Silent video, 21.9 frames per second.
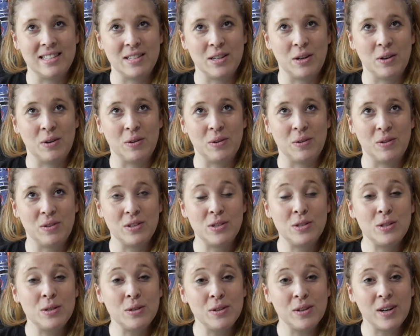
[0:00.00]
So the
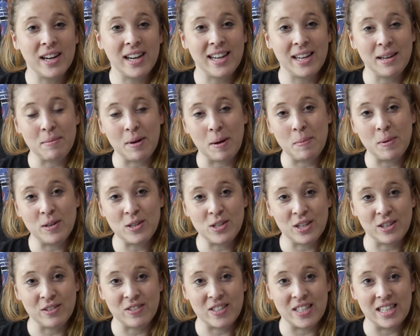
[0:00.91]
sooner I can get my
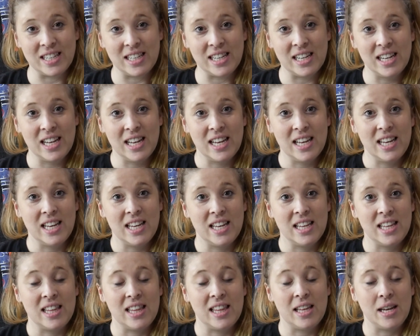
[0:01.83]
bookshelves in,
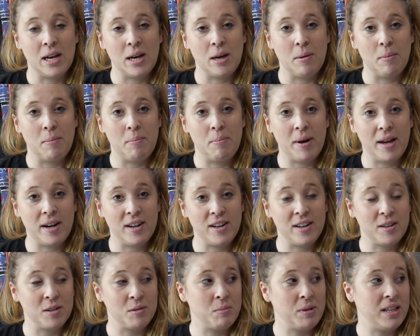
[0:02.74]
the better
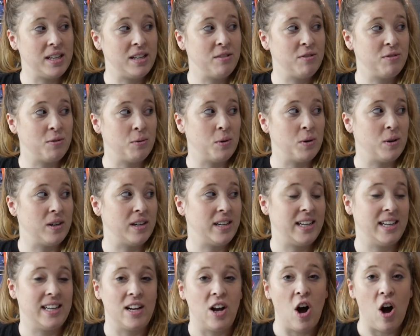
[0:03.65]
it'll be for
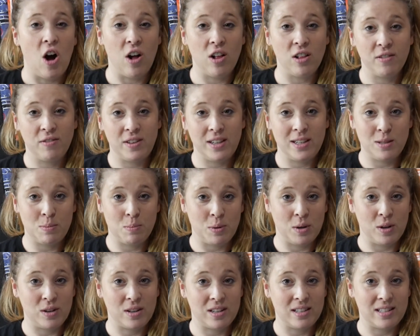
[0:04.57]
getting all of these
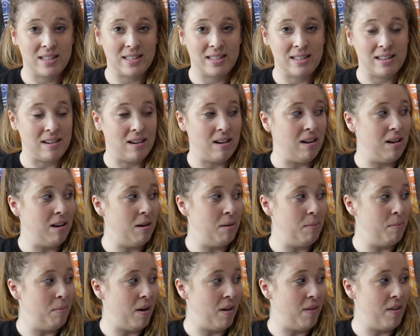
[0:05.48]
books
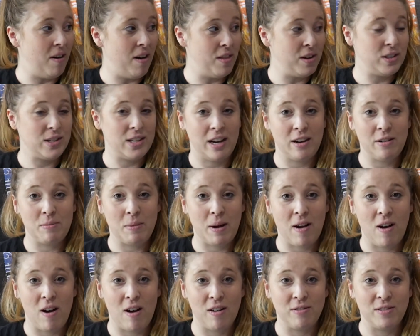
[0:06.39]
on the other side of
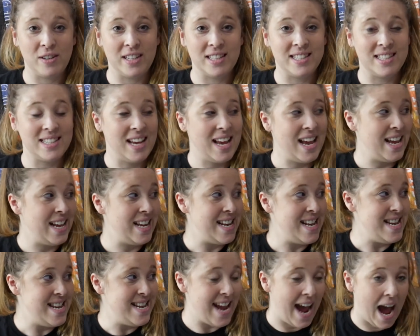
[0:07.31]
my office,
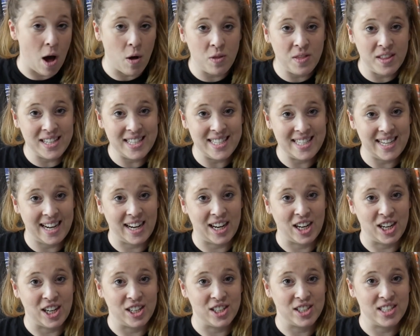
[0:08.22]
down the
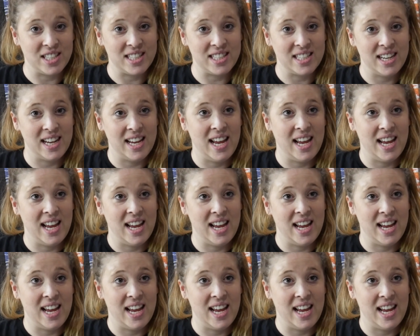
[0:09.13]
stairs,